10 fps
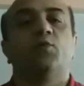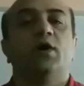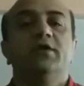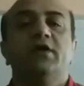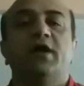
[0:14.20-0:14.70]

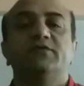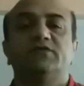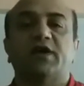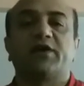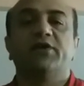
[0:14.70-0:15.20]
1 and
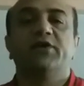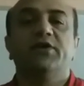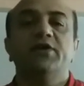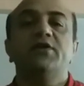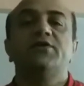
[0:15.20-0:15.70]
second
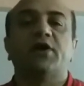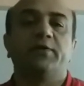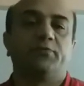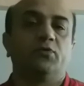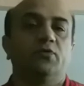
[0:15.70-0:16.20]
degree
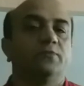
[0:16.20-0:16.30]
type 2.